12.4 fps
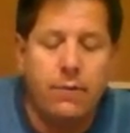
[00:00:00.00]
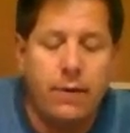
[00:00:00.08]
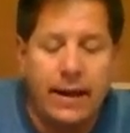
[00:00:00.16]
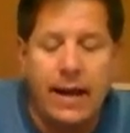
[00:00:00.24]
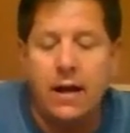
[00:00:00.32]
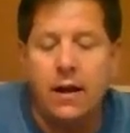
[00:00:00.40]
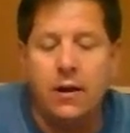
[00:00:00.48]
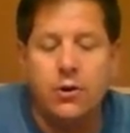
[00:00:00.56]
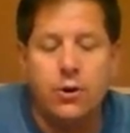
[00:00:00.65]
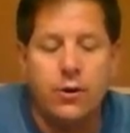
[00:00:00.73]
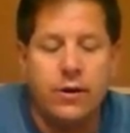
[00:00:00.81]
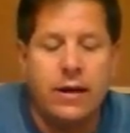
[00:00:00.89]
But again, I'll
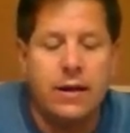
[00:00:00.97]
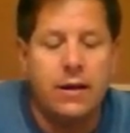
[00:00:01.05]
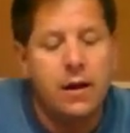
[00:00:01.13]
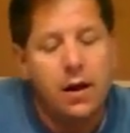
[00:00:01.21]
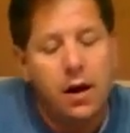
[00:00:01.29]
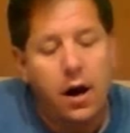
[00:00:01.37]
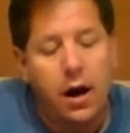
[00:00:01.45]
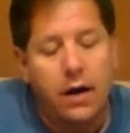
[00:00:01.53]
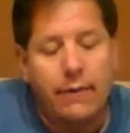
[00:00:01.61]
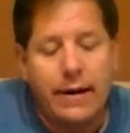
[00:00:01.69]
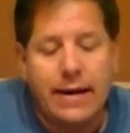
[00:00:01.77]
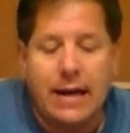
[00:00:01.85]
show you that
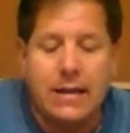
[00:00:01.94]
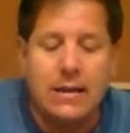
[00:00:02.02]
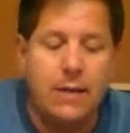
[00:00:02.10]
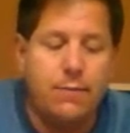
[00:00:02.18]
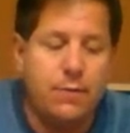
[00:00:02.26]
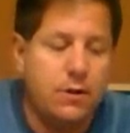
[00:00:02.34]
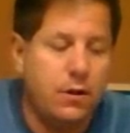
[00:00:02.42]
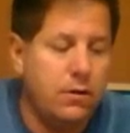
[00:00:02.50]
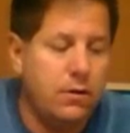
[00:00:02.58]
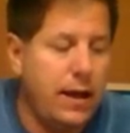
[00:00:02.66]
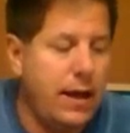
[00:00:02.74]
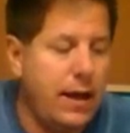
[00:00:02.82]
on my next
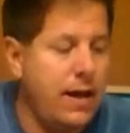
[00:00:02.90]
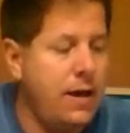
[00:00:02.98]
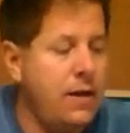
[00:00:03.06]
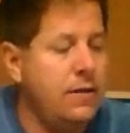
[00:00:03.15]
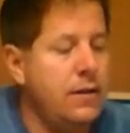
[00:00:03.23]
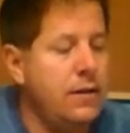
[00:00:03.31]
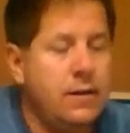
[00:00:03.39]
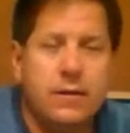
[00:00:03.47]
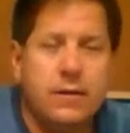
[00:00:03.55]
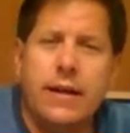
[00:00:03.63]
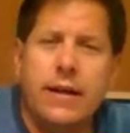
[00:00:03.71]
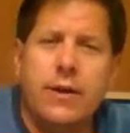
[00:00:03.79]
episode. And
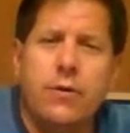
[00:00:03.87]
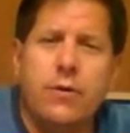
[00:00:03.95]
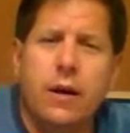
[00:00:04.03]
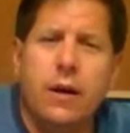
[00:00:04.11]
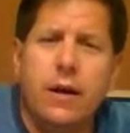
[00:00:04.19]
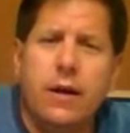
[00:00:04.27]
stay tuned.